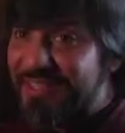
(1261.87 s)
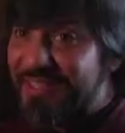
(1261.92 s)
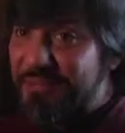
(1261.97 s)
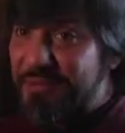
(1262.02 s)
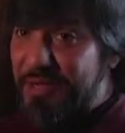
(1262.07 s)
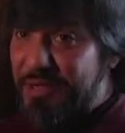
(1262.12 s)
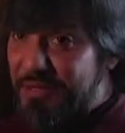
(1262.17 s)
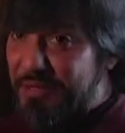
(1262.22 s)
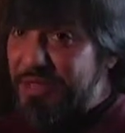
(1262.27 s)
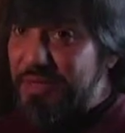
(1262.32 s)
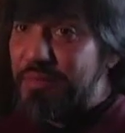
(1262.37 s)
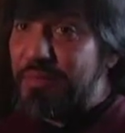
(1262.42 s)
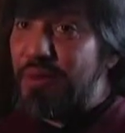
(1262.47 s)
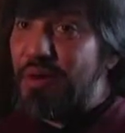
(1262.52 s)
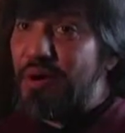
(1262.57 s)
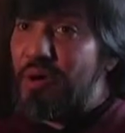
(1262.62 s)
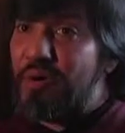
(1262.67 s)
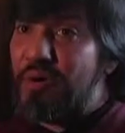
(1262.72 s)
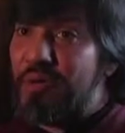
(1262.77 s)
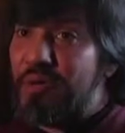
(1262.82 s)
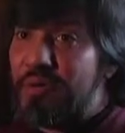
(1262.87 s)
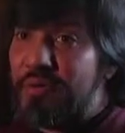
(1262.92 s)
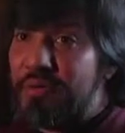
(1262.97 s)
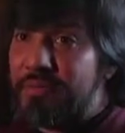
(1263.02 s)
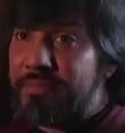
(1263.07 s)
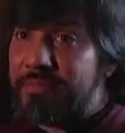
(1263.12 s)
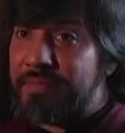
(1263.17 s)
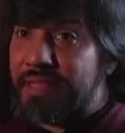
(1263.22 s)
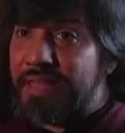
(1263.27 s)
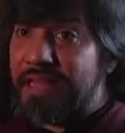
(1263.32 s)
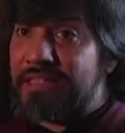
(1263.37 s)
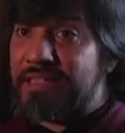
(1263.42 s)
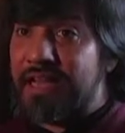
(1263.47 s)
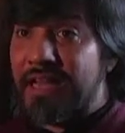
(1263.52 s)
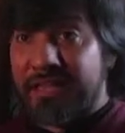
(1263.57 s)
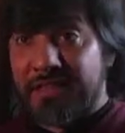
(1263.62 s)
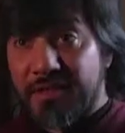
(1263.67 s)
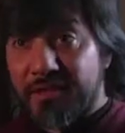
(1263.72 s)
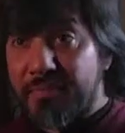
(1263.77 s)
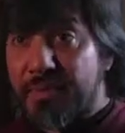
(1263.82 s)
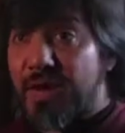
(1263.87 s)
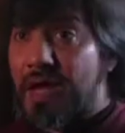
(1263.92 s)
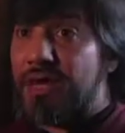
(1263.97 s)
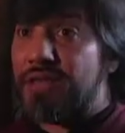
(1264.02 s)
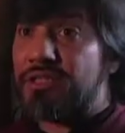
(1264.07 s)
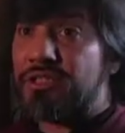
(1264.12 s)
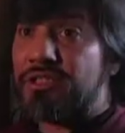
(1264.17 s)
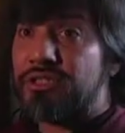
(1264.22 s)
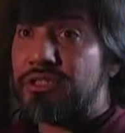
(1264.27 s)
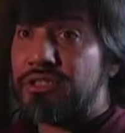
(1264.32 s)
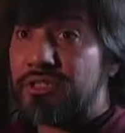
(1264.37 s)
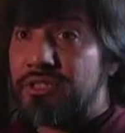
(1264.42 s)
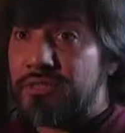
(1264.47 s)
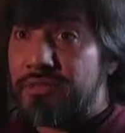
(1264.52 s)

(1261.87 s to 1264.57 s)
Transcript: because the bow is like the brush.